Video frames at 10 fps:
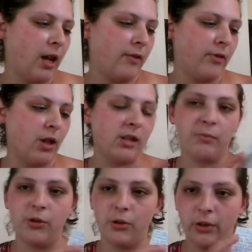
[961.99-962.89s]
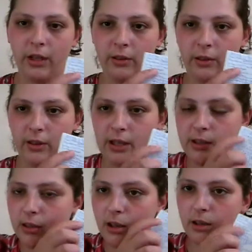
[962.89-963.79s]
so that's from Julie,
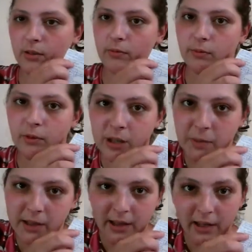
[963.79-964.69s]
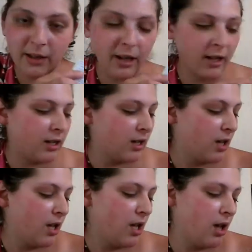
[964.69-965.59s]
these Christmas in Nantucket,
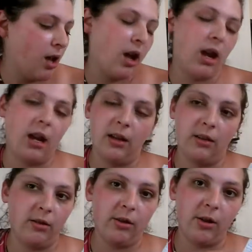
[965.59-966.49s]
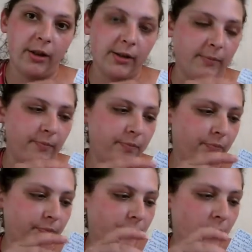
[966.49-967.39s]
and they're awesome.
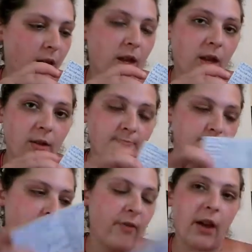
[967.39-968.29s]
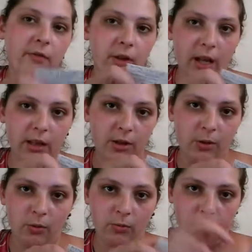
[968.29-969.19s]
If I ever get
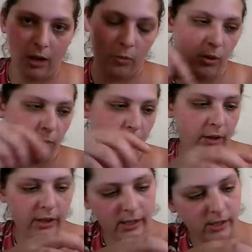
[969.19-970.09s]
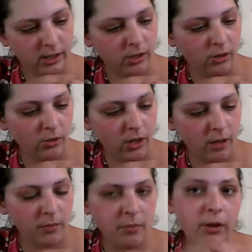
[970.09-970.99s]
to, I will put links to
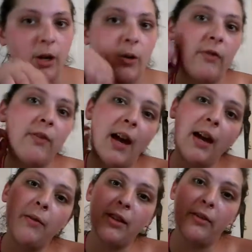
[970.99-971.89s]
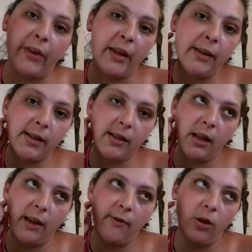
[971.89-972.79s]
them below. If not, the links,
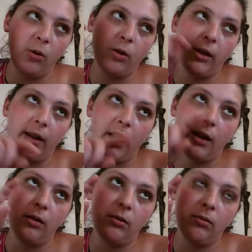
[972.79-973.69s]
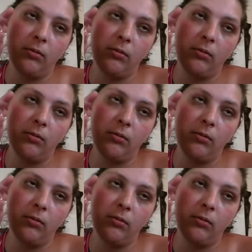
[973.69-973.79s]
if you click on